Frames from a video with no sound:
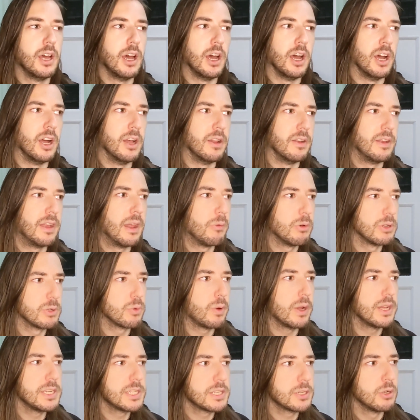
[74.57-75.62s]
There was
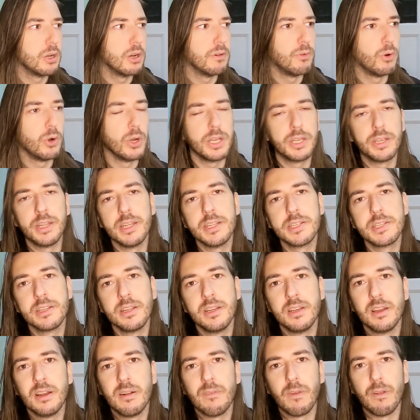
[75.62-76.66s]
ways to avoid this.
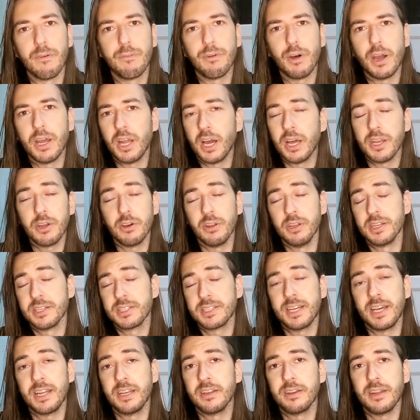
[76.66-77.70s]
I don't
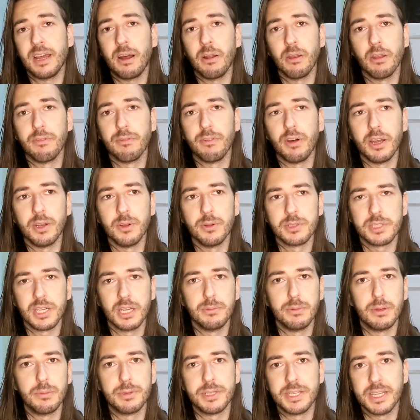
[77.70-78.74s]
understand how the final is
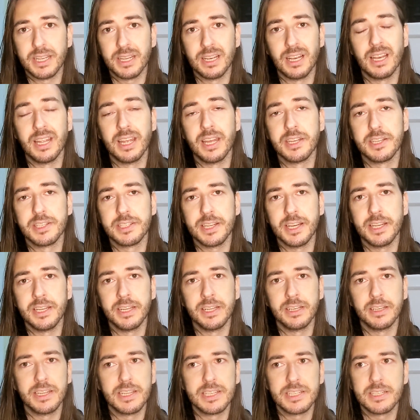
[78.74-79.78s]
going to be particularly
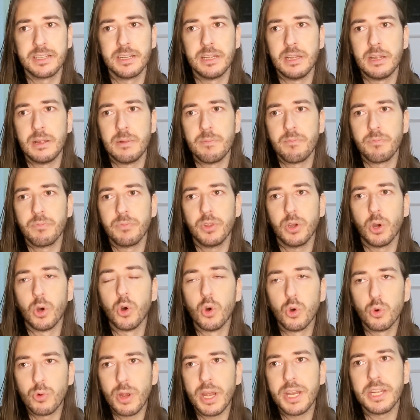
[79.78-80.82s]
entertaining. This
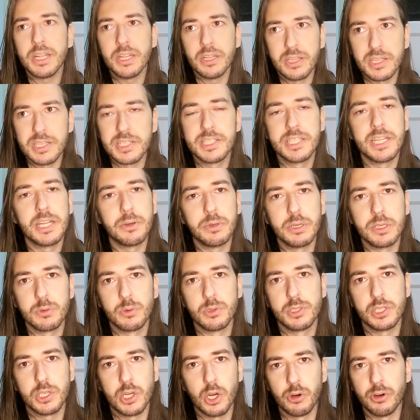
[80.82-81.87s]
series
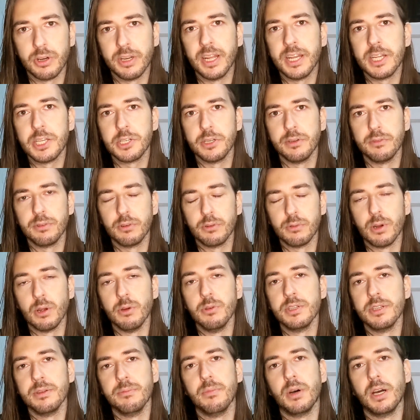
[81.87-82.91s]
was a coronation for
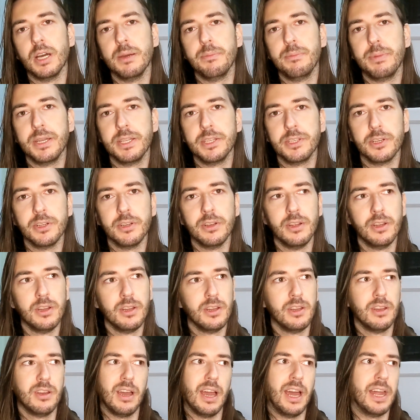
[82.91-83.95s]
Rose, in my opinion,
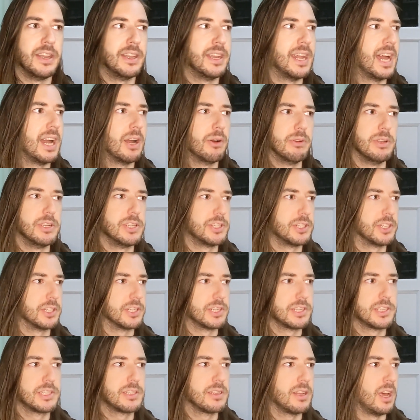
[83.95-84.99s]
and now it's
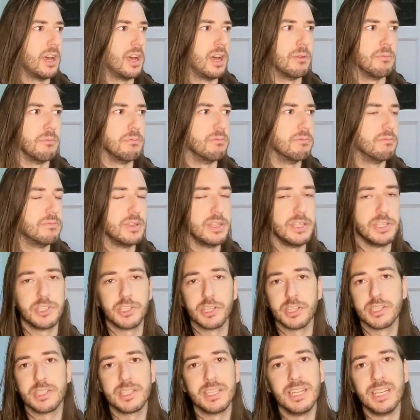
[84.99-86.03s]
just
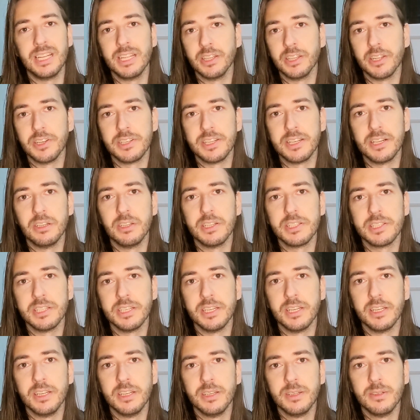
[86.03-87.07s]
sealing the deal, isn't
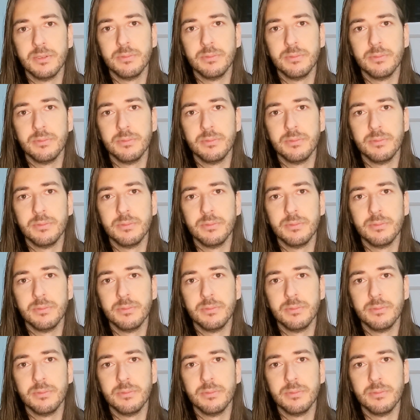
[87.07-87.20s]
it?